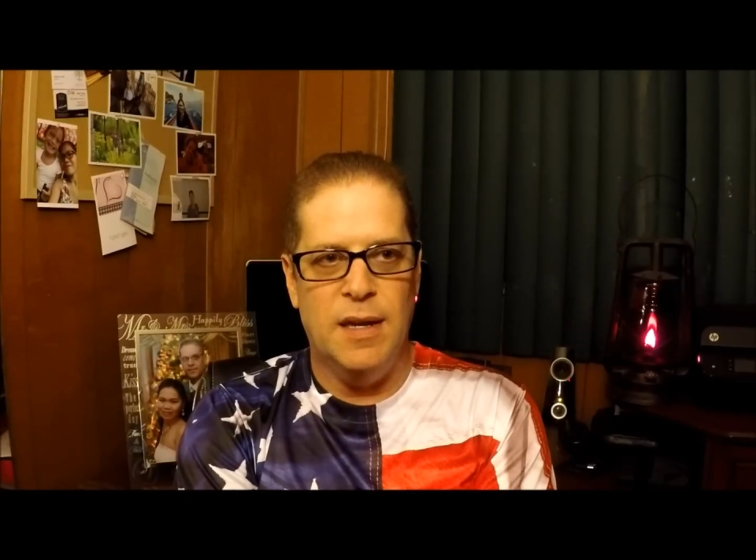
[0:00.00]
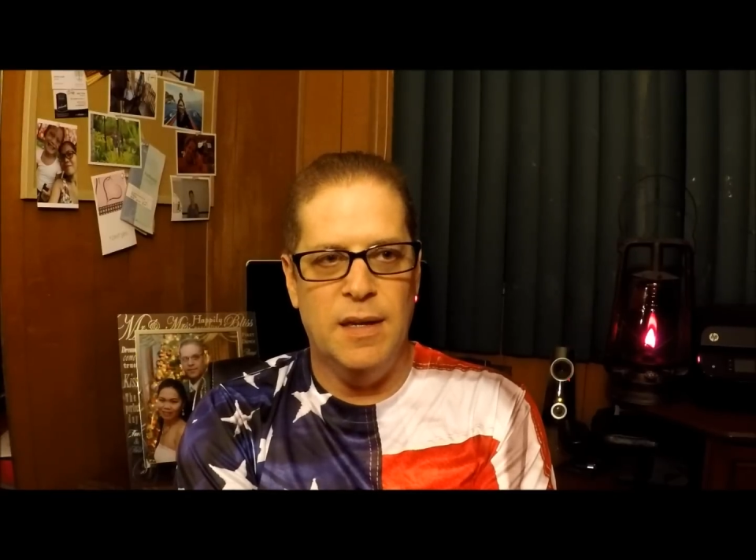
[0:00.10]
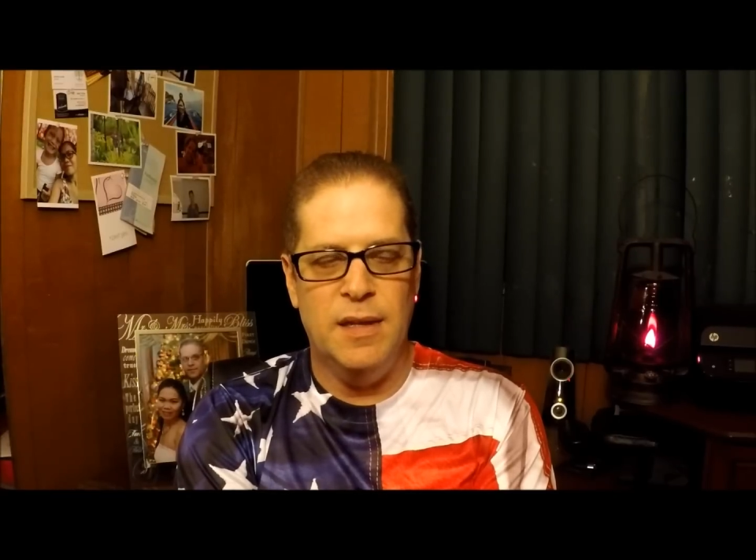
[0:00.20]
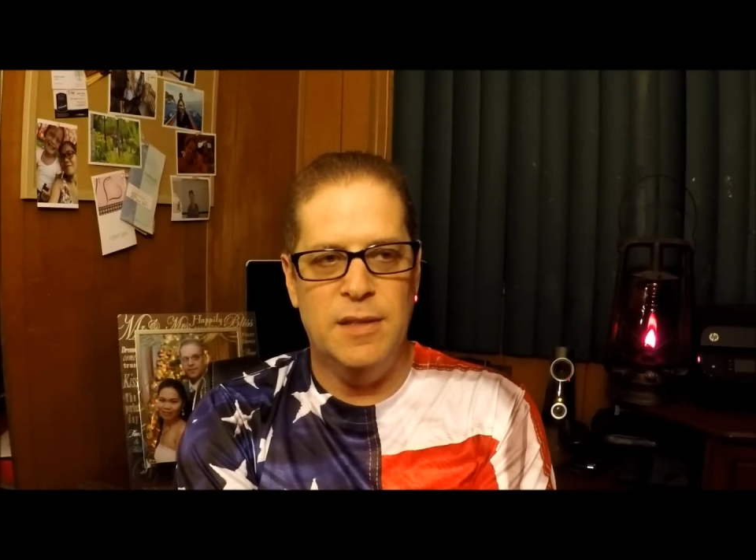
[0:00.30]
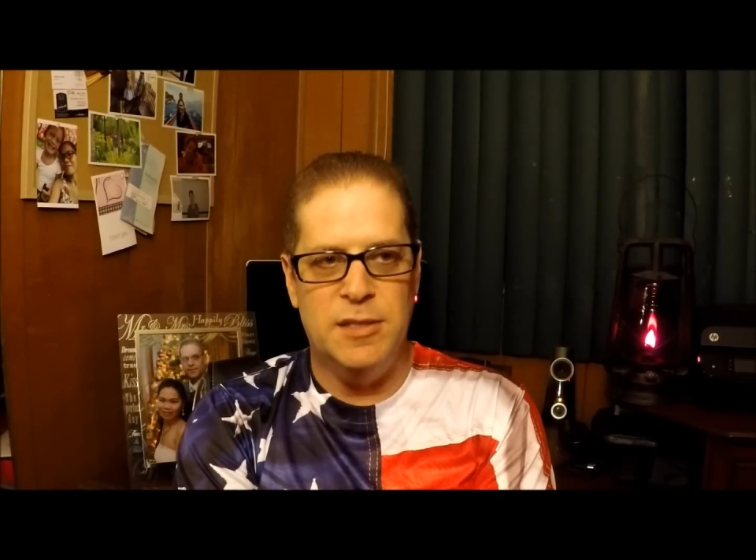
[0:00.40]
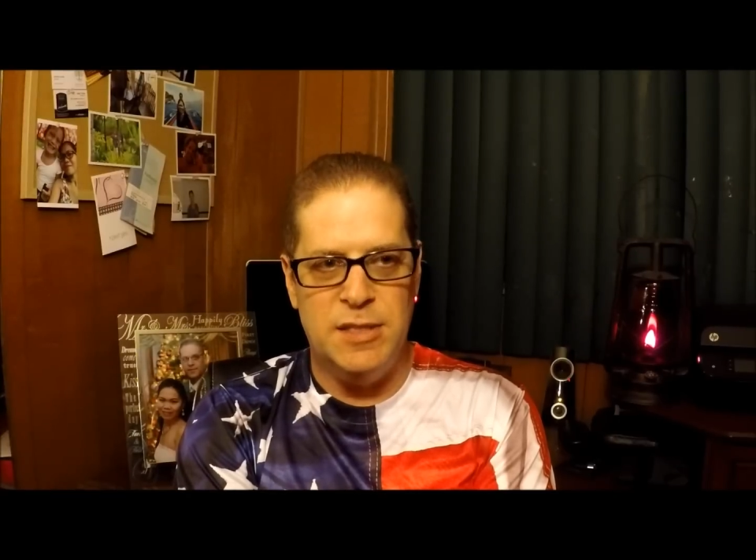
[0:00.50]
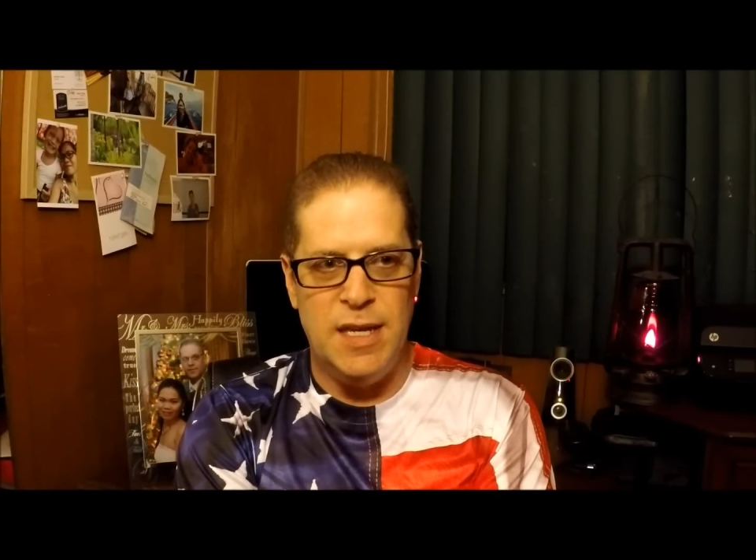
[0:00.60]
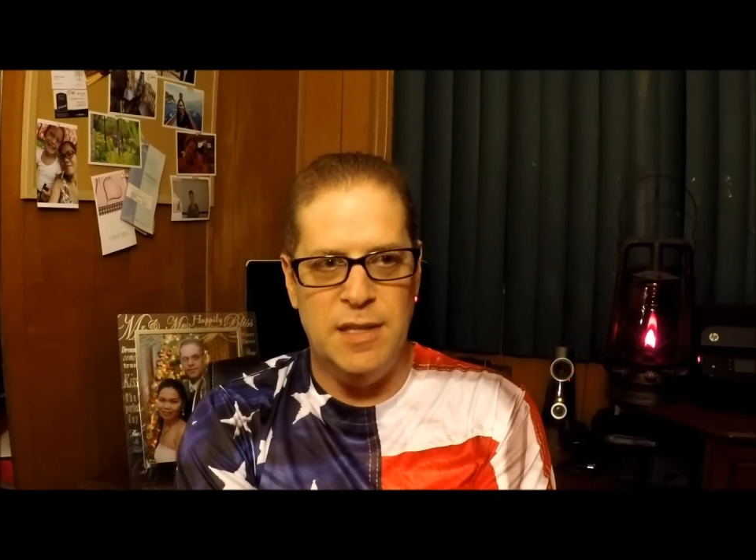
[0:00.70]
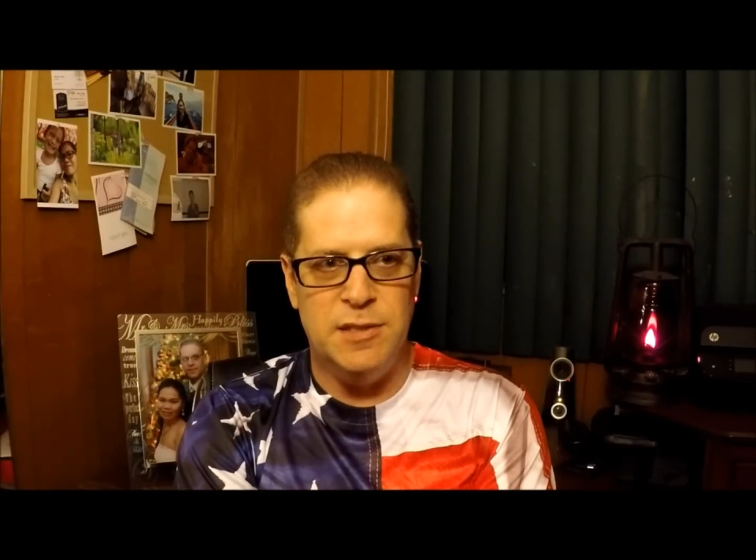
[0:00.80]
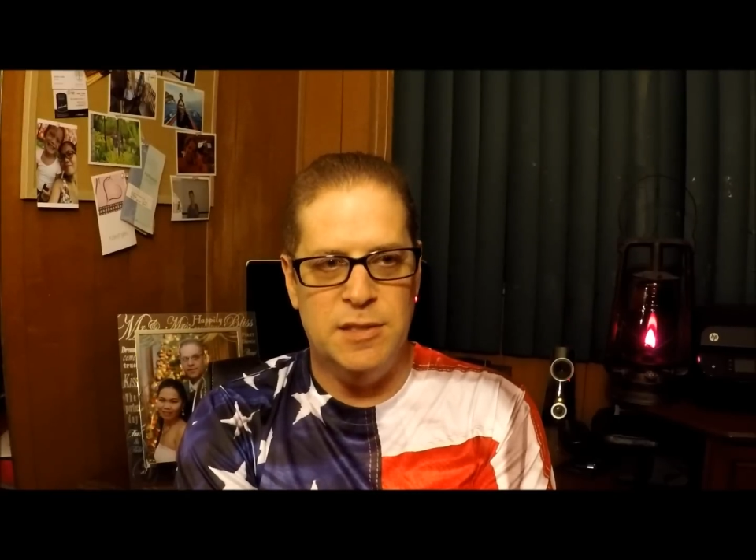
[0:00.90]
in the
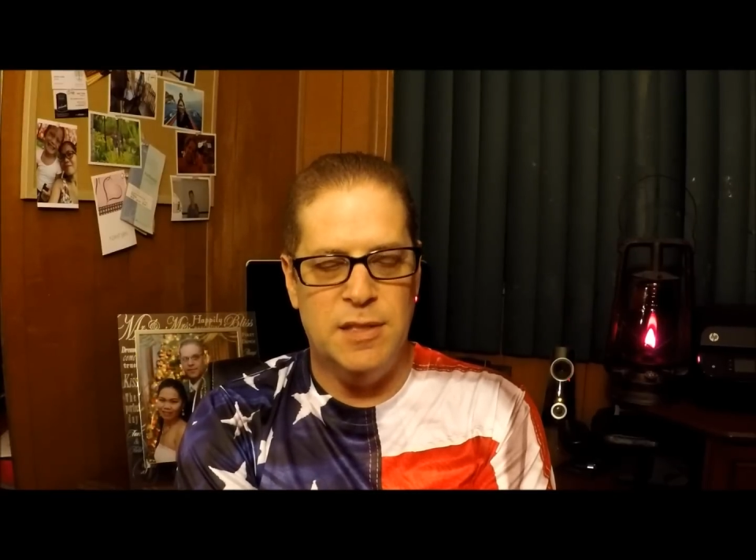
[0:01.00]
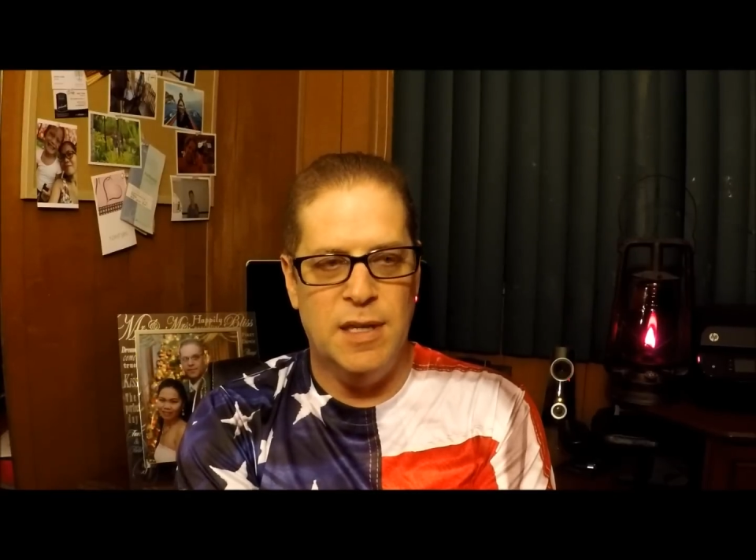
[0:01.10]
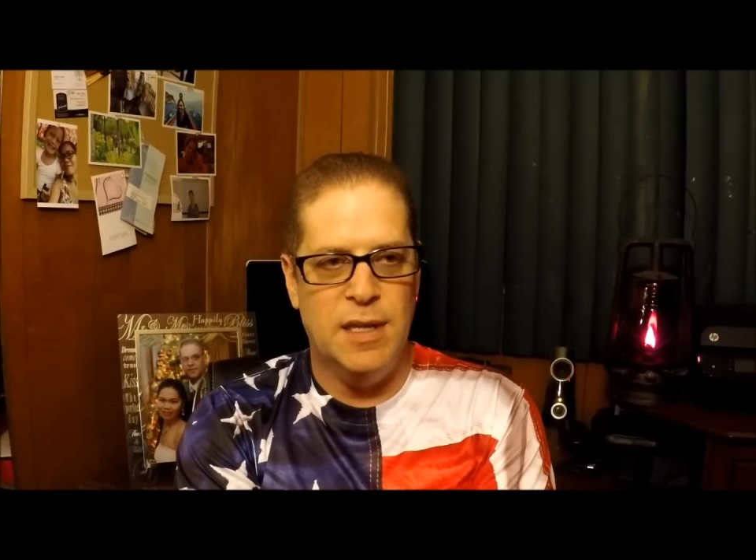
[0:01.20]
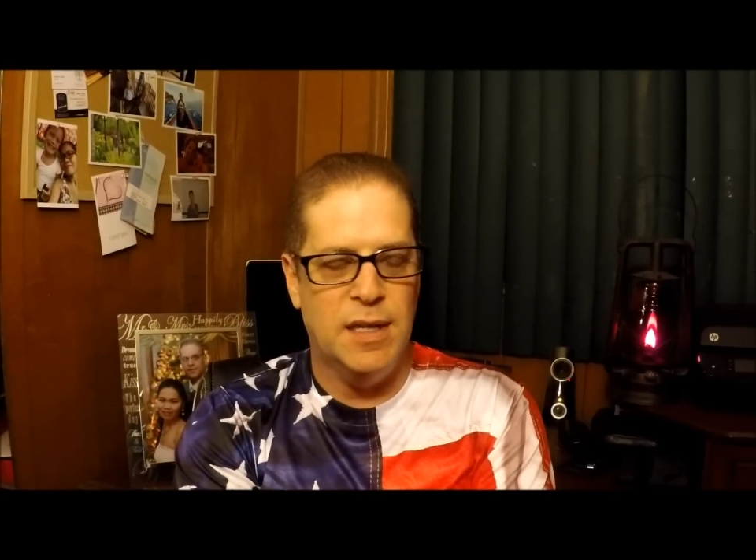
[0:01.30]
States